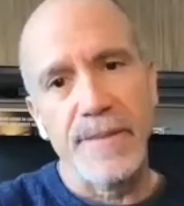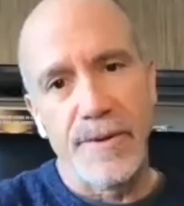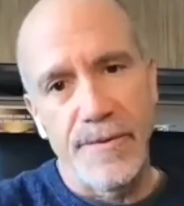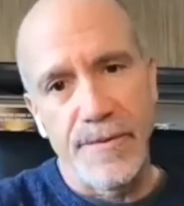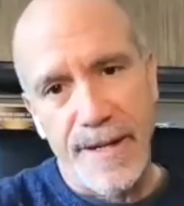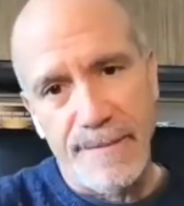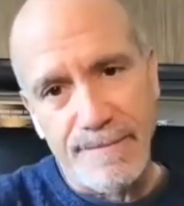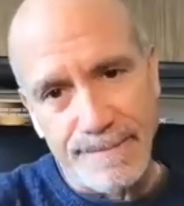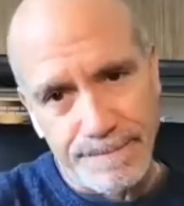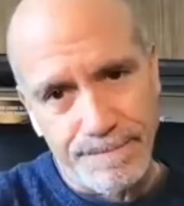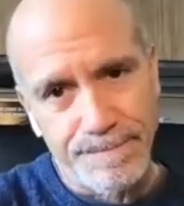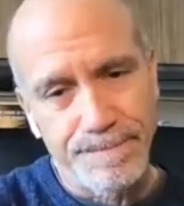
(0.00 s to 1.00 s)
program,
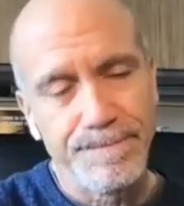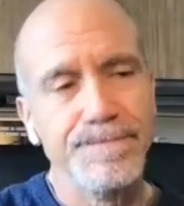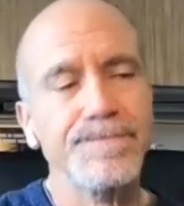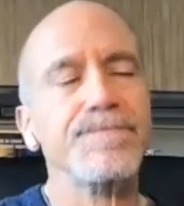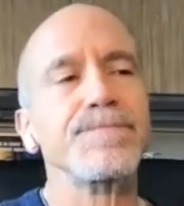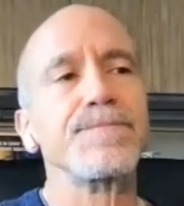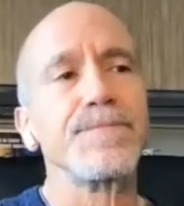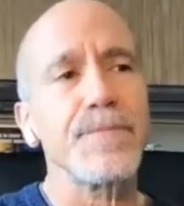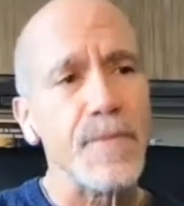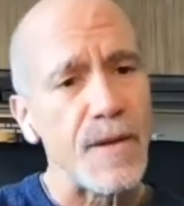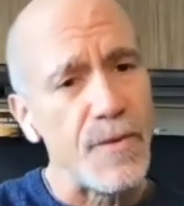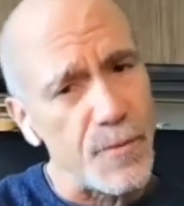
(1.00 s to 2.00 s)

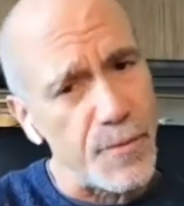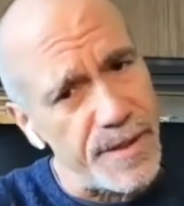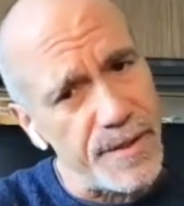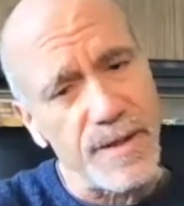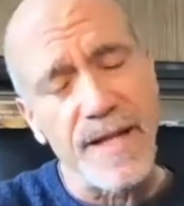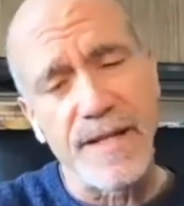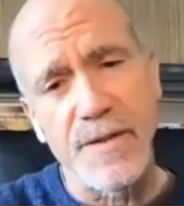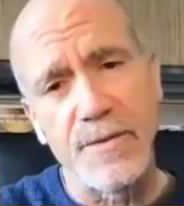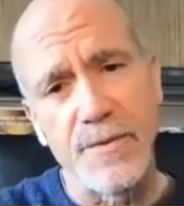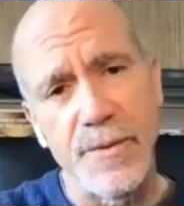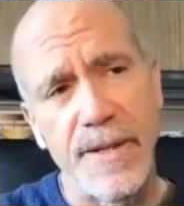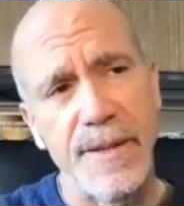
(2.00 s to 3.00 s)
3-year classical
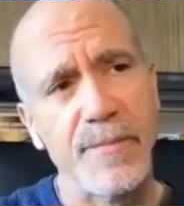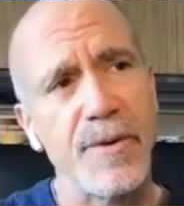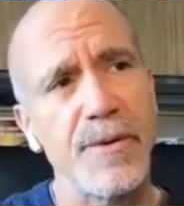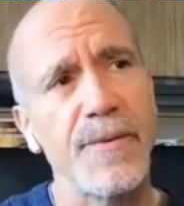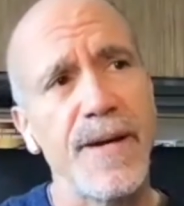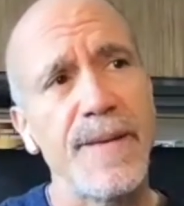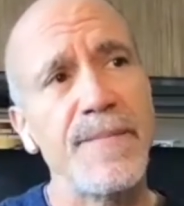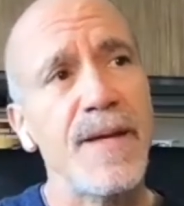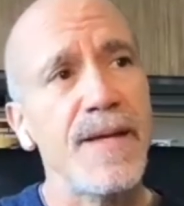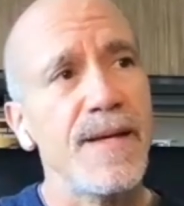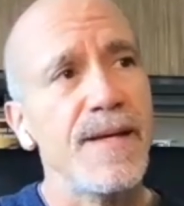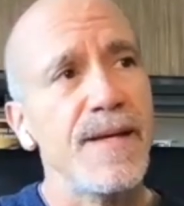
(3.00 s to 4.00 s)
training program,
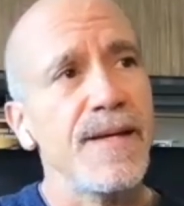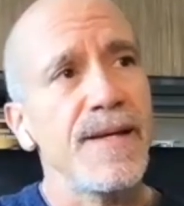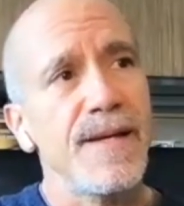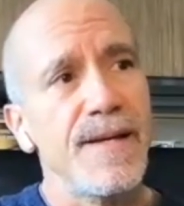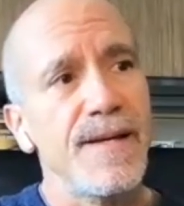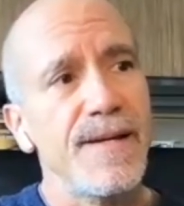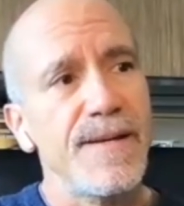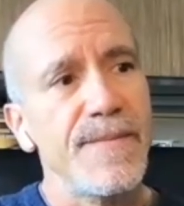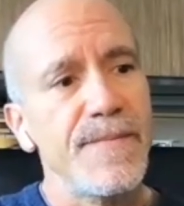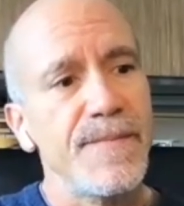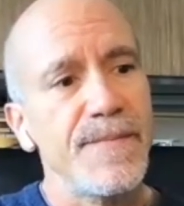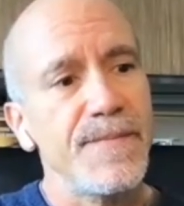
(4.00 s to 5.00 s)

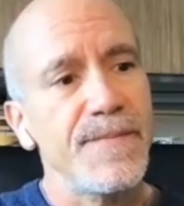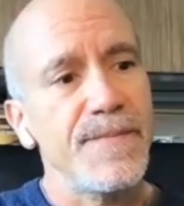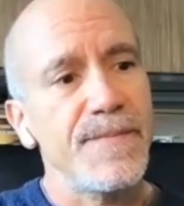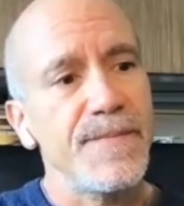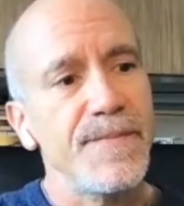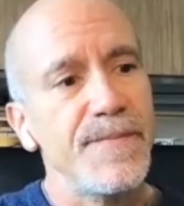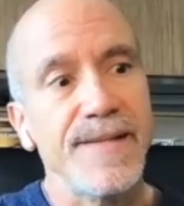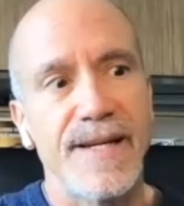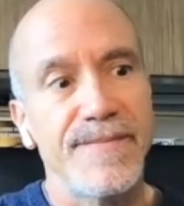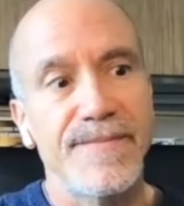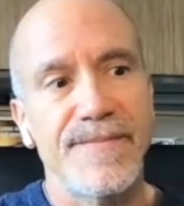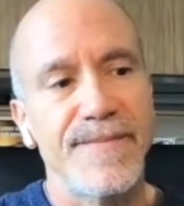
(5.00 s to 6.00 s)
um, because
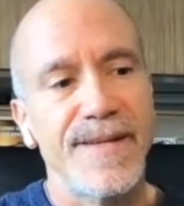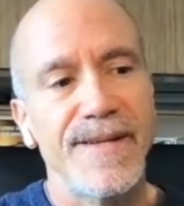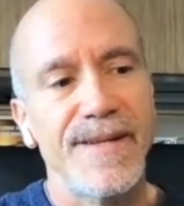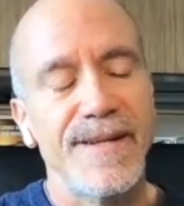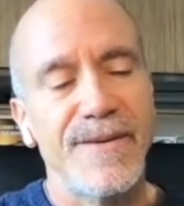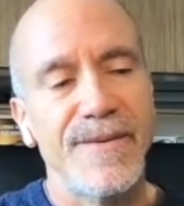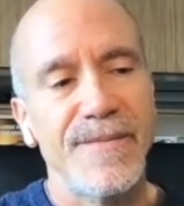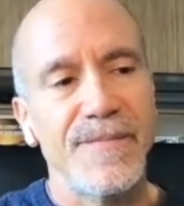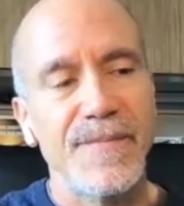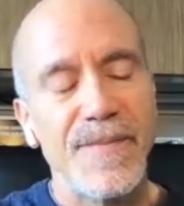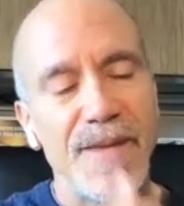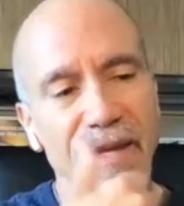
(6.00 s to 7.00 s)
you
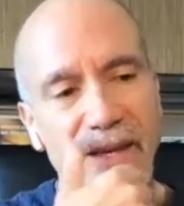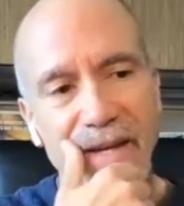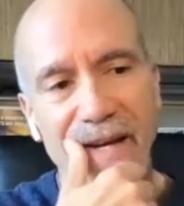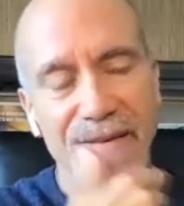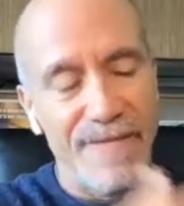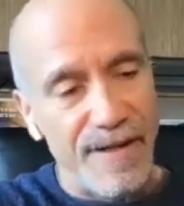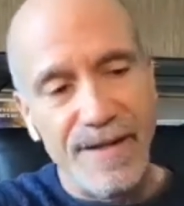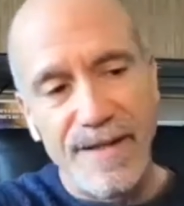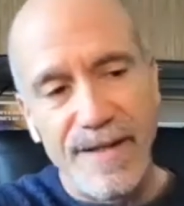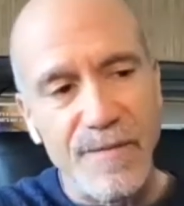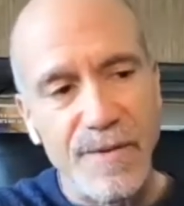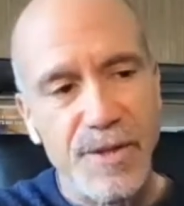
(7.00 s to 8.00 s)
know, I fell
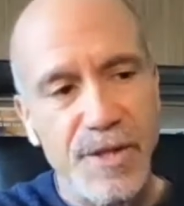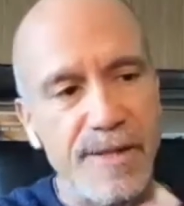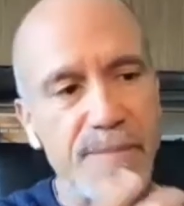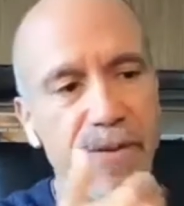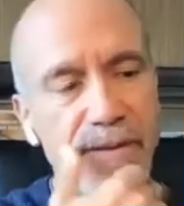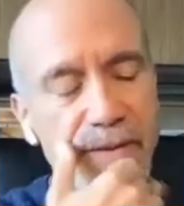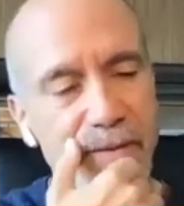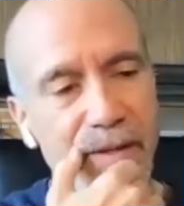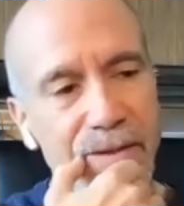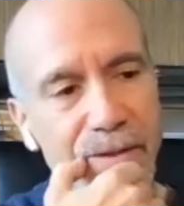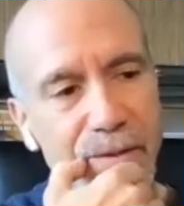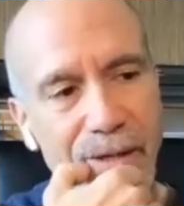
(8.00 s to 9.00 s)
in love with Shakespeare in
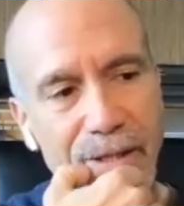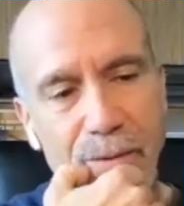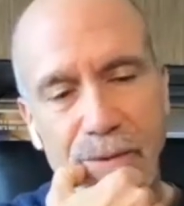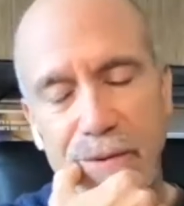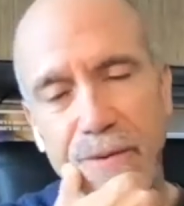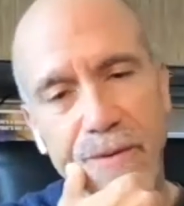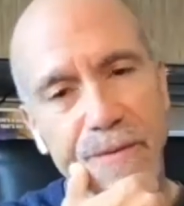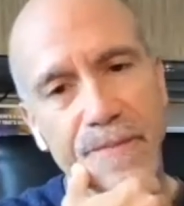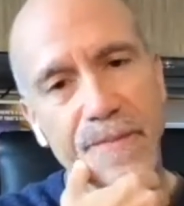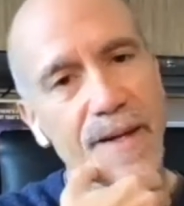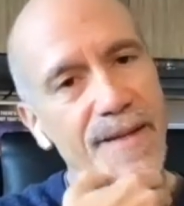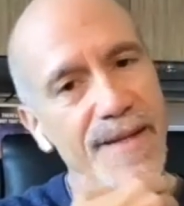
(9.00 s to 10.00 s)
undergraduate
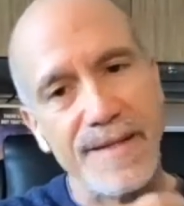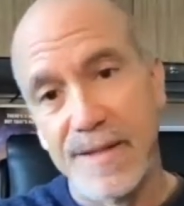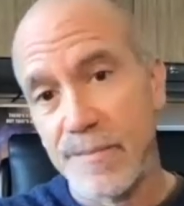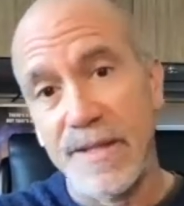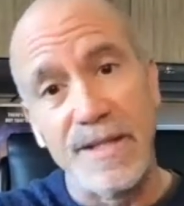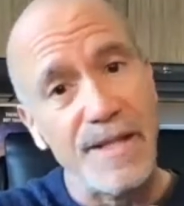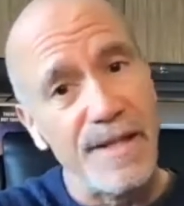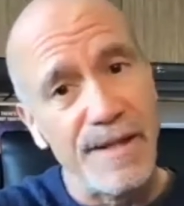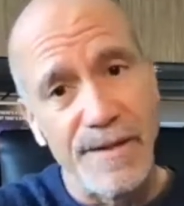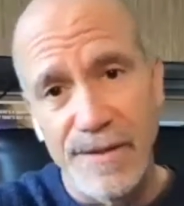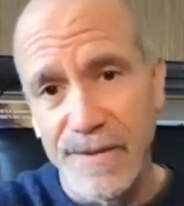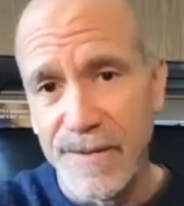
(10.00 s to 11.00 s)
school, and then spent a
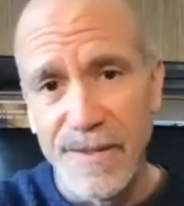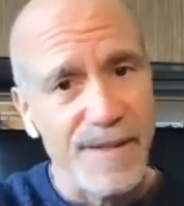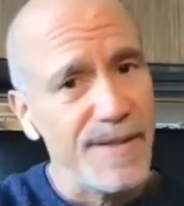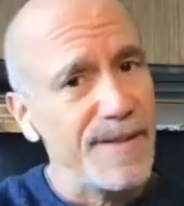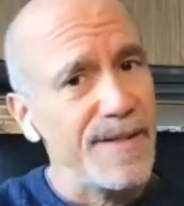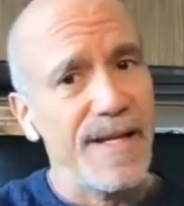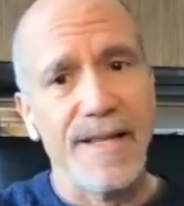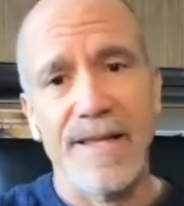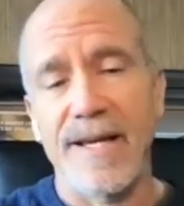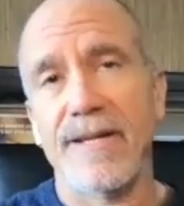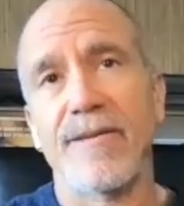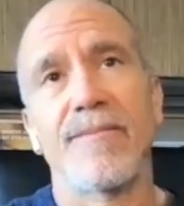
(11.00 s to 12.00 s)
year in,
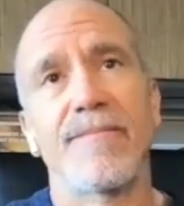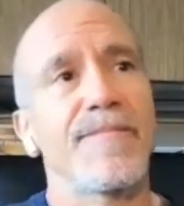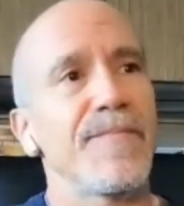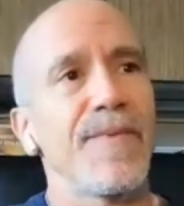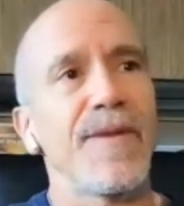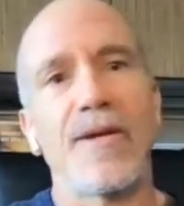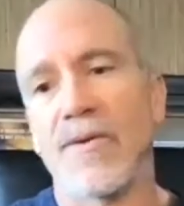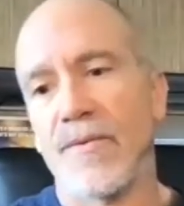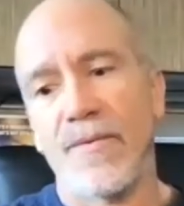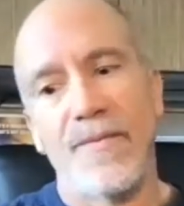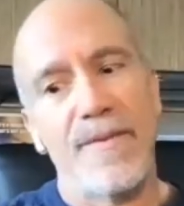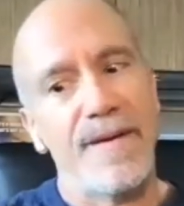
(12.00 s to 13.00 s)
like, you
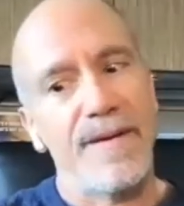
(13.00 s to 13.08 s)
know,